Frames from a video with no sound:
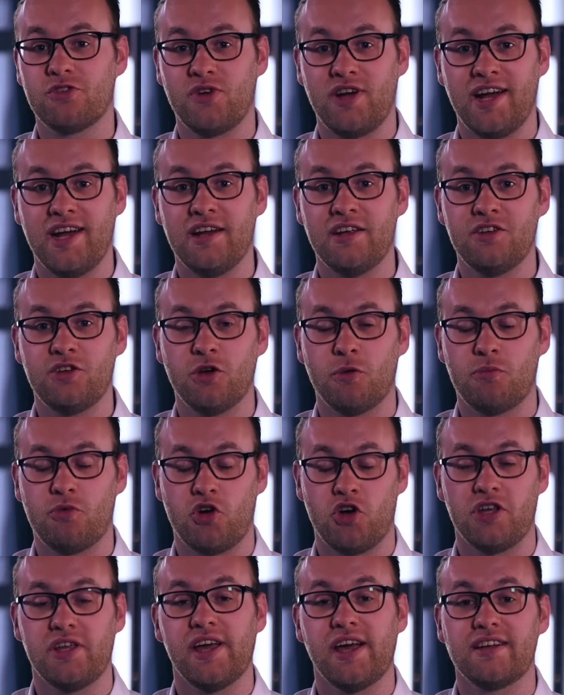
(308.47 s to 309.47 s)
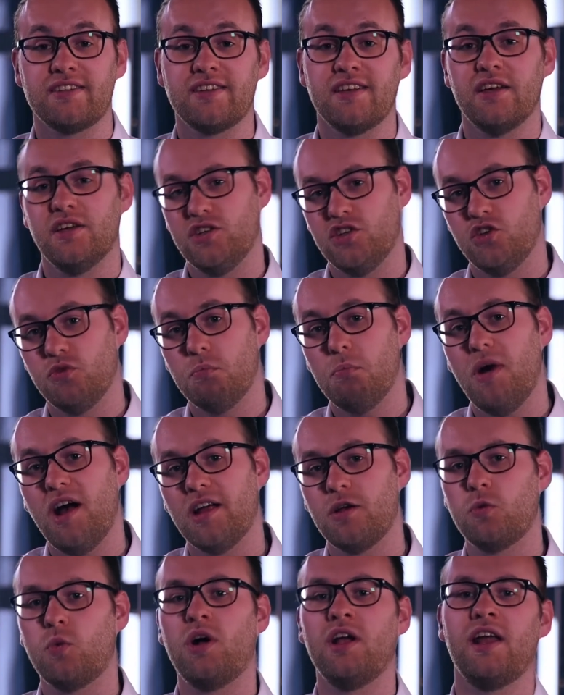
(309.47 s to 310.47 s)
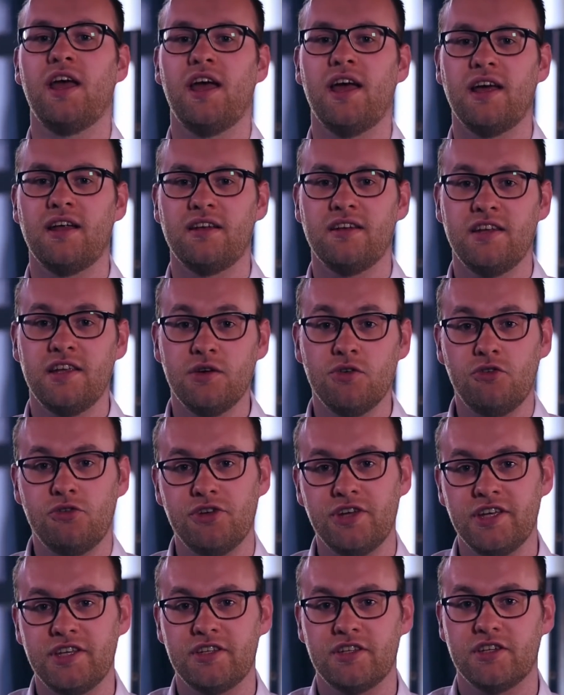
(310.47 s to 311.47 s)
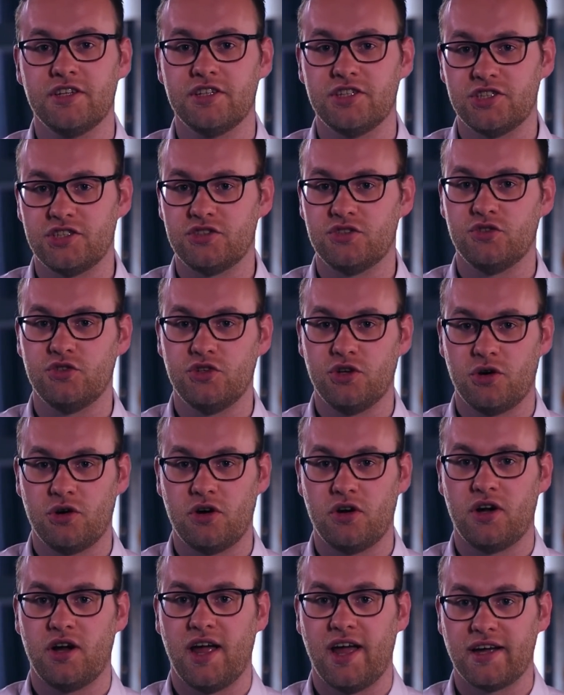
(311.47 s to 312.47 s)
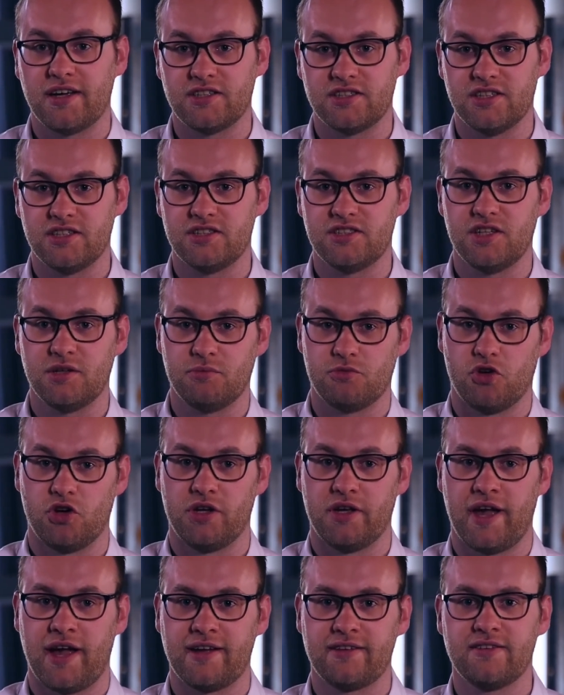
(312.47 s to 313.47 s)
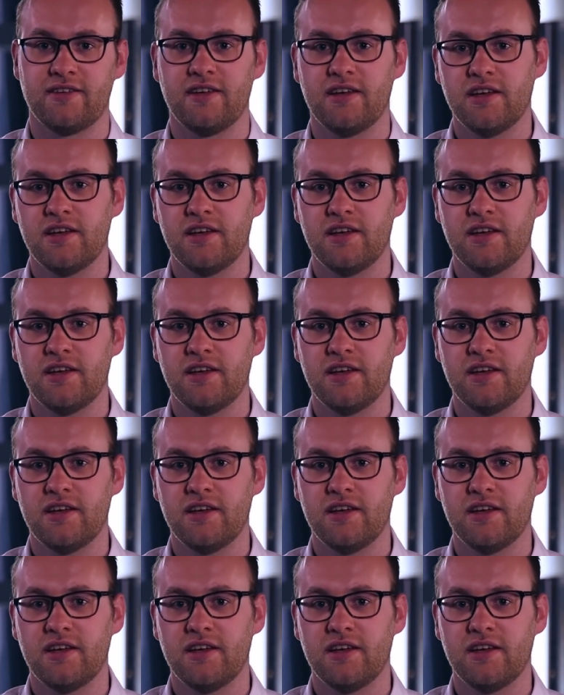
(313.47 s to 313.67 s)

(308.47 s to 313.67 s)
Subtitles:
created your project, you might want to add new features to your existing project.